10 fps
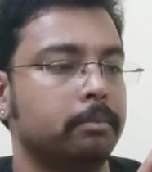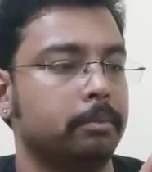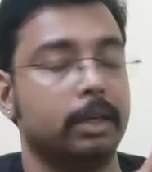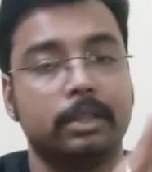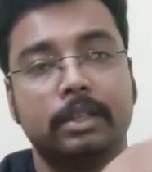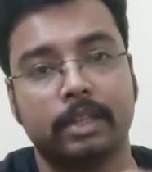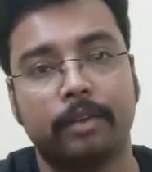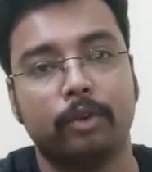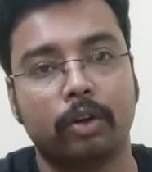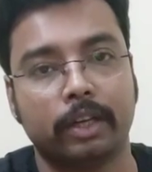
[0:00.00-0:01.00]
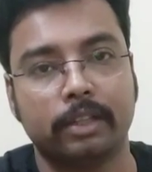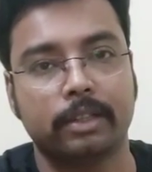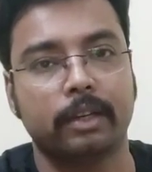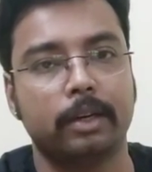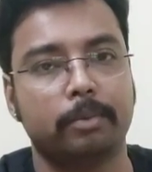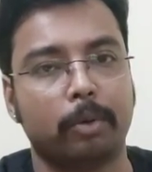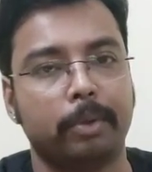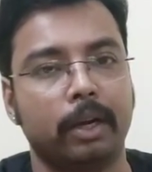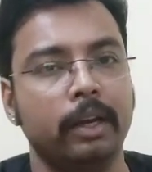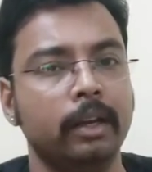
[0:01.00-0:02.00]
But since I have not tested it
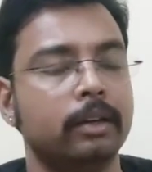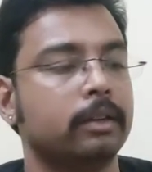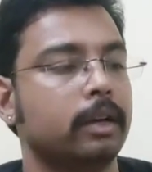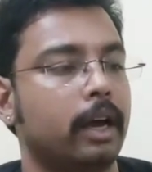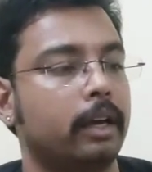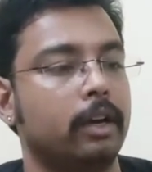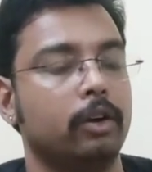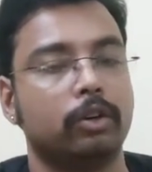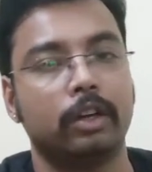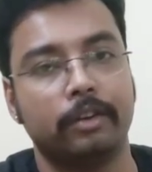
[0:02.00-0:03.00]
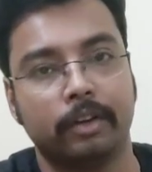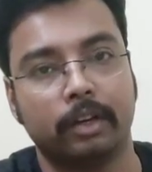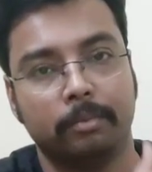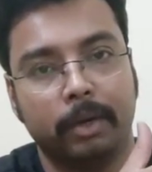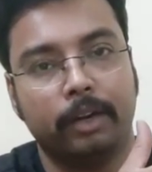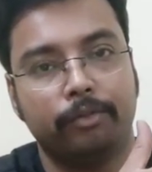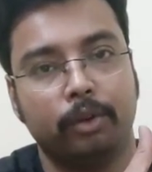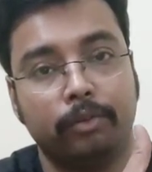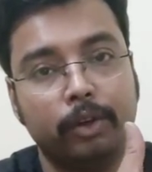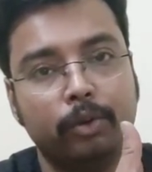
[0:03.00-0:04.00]
properly, I cannot give a complete
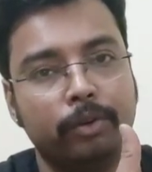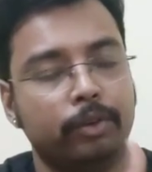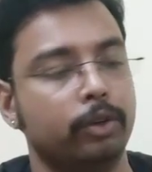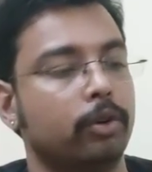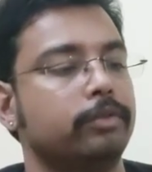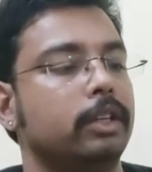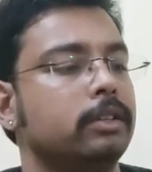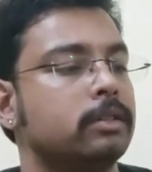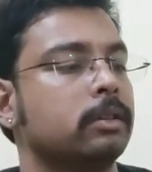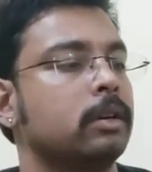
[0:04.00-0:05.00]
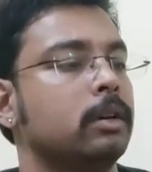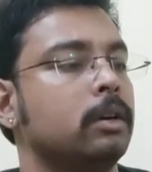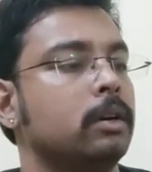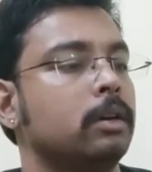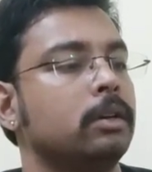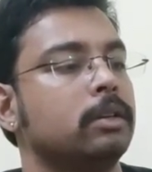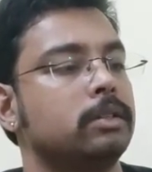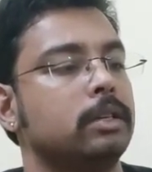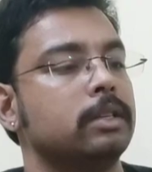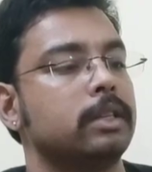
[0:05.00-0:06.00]
full view review of this.
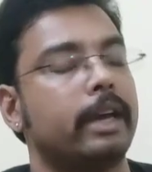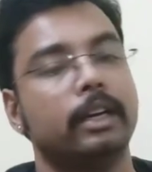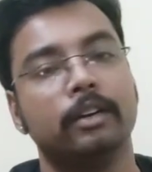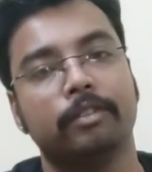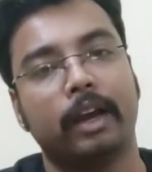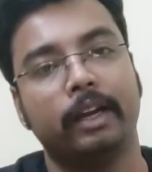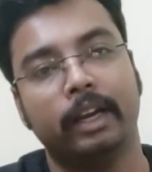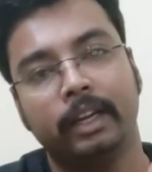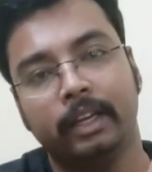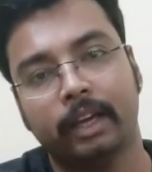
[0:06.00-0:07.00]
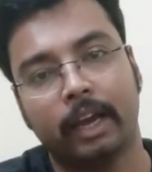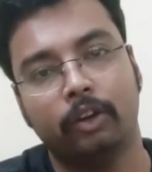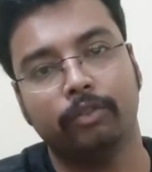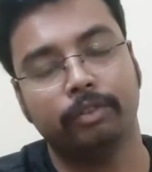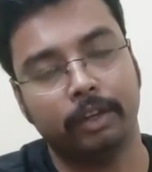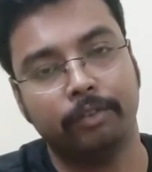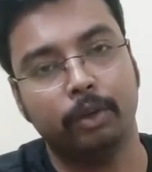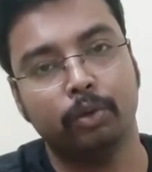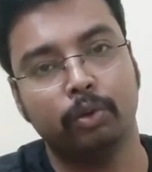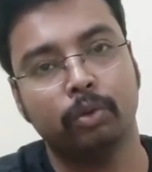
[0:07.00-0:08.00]
Since I didn't find any kind of
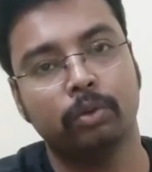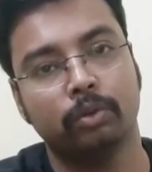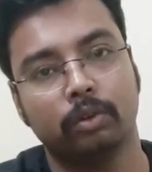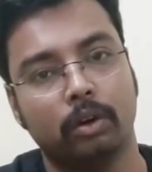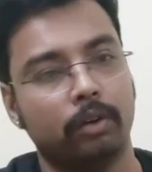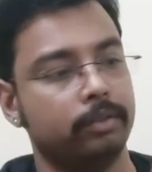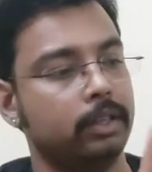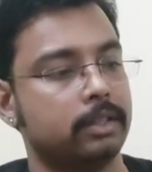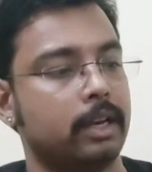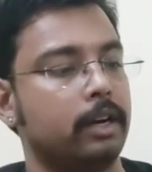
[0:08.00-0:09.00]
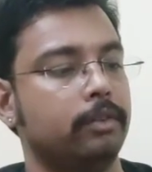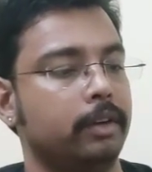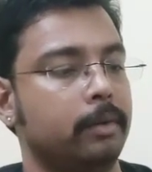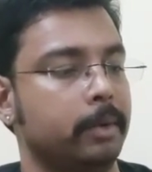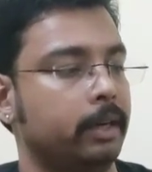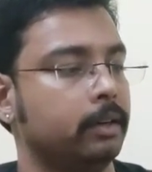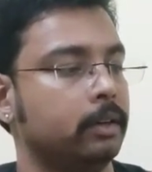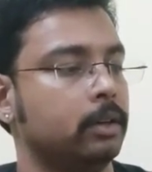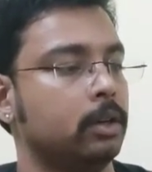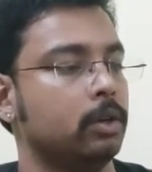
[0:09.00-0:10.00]
review of this kind of helmet,
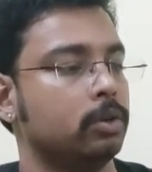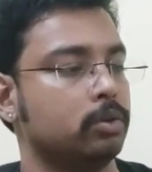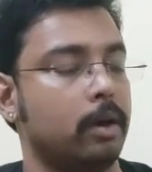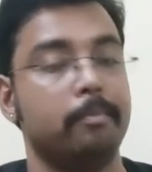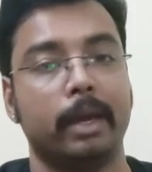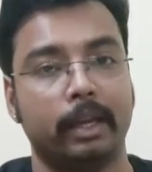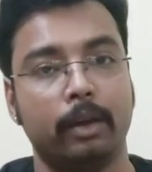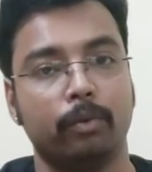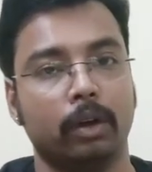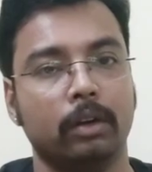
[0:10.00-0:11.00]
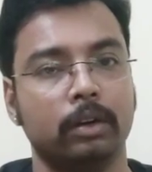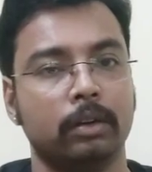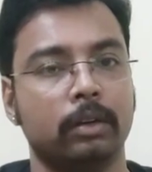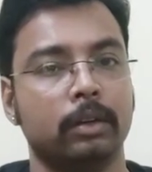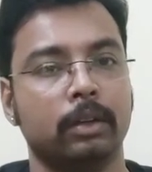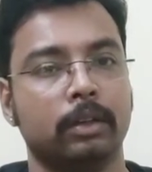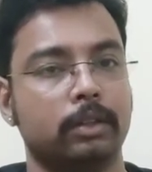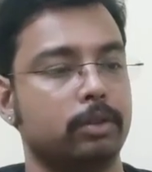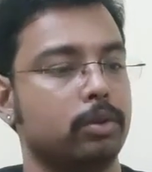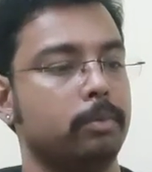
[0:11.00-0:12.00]
so I'm making one.
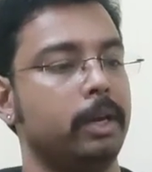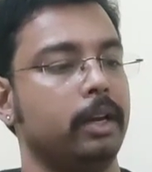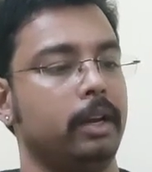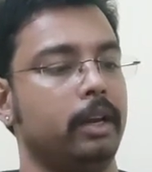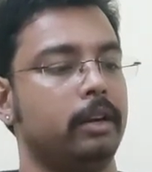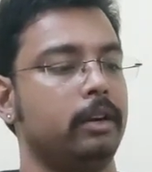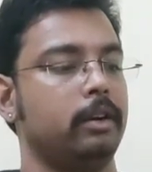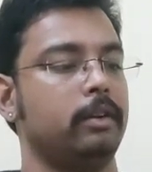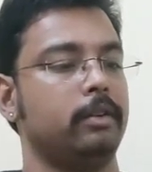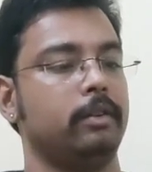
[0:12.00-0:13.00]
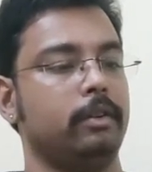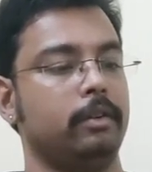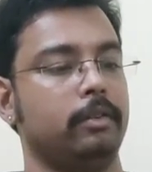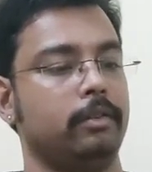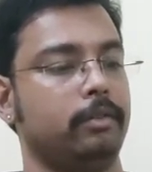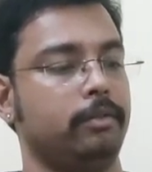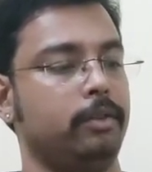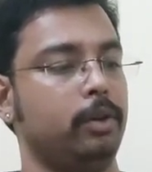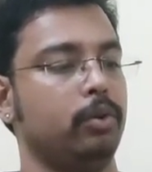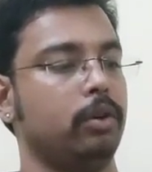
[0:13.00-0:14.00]
This will be a rare
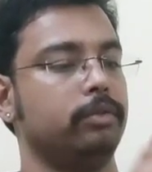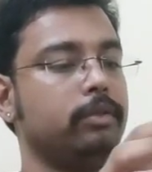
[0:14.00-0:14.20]
review